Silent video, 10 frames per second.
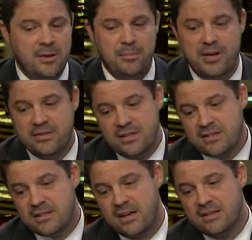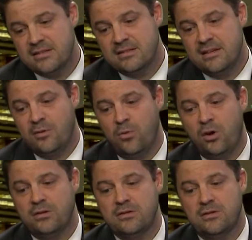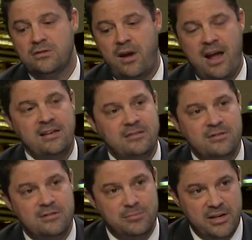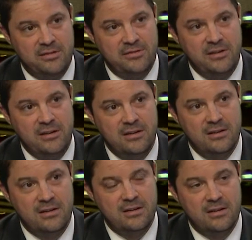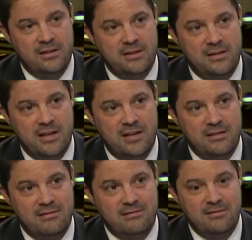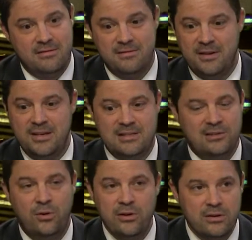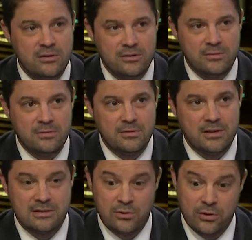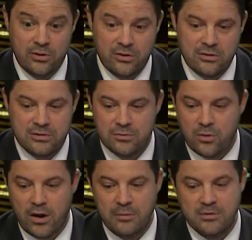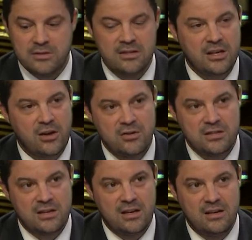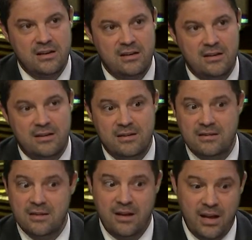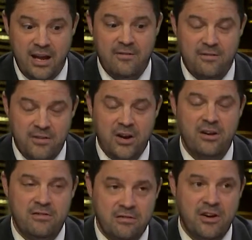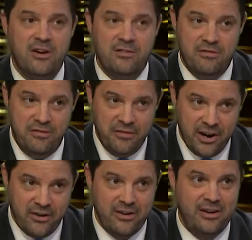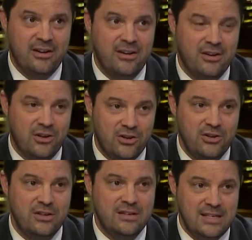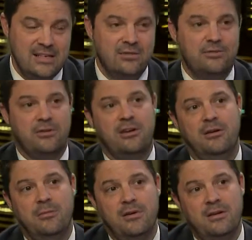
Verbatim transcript: But in this case, it worked to Hastert's benefit that his lawyer, his lawyers were able to negotiate a very, very, very good deal for him.